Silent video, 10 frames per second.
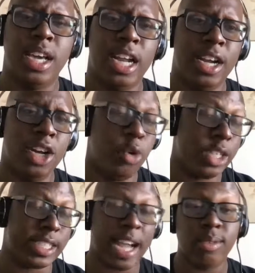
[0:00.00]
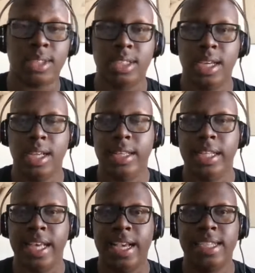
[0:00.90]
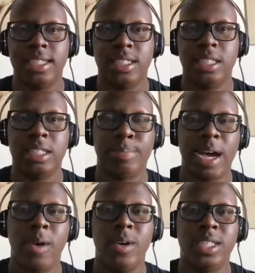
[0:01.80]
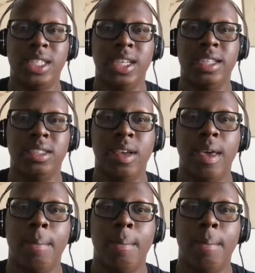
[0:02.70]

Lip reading: And I know he's touts that he has this power in his hands.